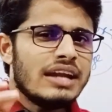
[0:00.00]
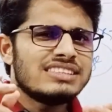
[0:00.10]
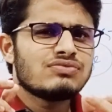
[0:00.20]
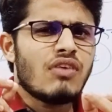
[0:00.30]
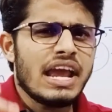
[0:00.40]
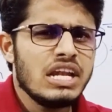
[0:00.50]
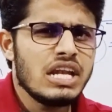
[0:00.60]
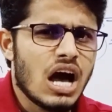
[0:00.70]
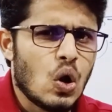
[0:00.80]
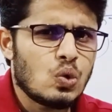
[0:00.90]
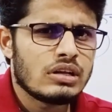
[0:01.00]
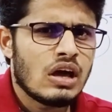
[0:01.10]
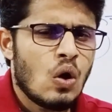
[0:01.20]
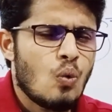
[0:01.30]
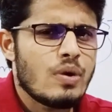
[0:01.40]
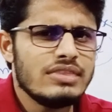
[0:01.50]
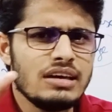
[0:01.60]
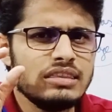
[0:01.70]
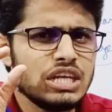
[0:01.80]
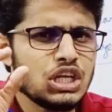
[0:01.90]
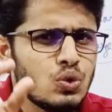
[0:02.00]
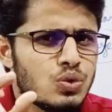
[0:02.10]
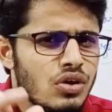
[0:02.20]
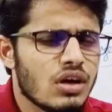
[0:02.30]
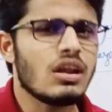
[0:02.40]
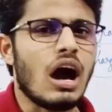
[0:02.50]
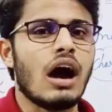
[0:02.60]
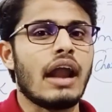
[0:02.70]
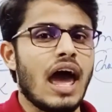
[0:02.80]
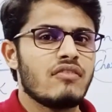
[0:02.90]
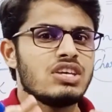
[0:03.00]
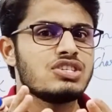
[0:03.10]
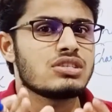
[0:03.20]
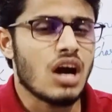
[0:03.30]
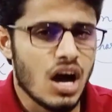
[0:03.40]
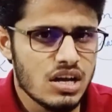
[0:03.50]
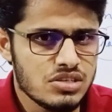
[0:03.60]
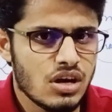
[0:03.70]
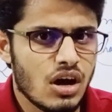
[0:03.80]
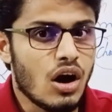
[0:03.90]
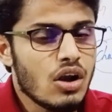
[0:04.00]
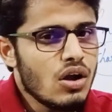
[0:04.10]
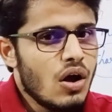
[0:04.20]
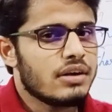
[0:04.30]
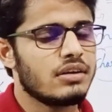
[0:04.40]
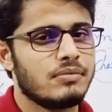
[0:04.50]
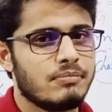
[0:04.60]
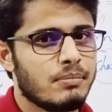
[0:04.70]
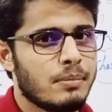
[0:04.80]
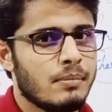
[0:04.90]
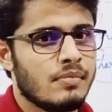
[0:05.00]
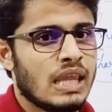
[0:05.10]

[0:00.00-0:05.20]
whether the neutrons are having charge or not. Same experiment.